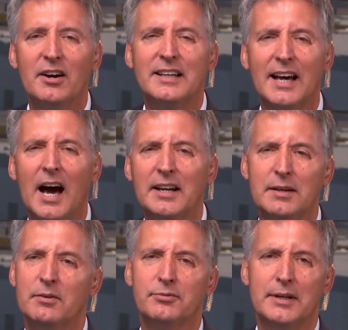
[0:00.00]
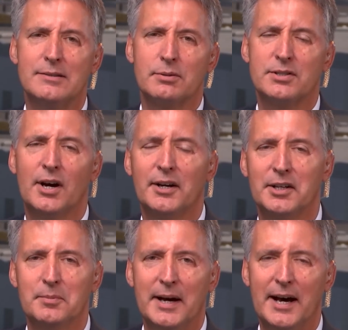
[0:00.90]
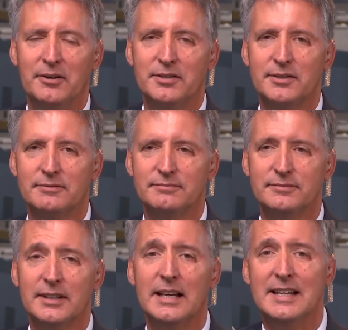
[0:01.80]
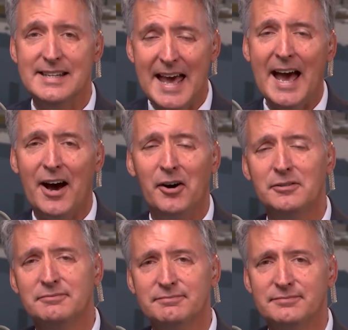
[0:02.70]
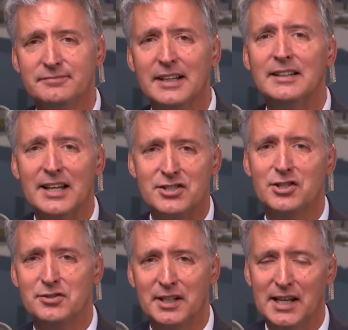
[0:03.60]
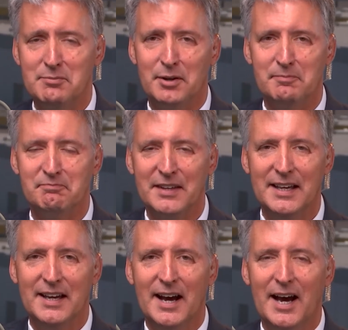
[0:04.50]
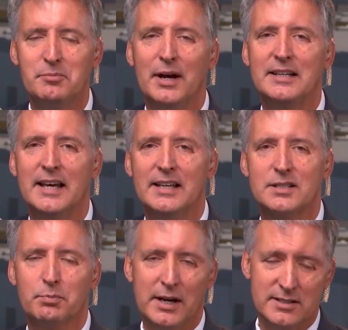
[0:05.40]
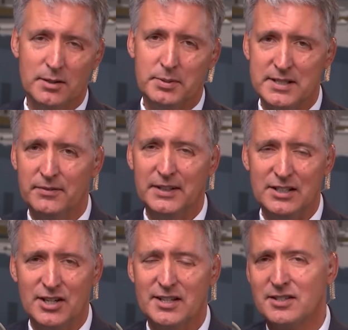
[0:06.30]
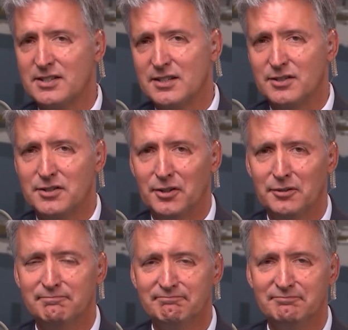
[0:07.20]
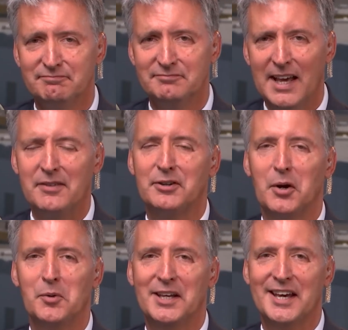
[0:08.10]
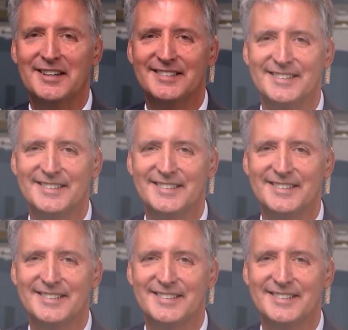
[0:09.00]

God-given freedoms we're talking about. Now, let's choose to keep them. I'm Brad Dacus, president of the Pacific Justice Institute. Have a great weekend.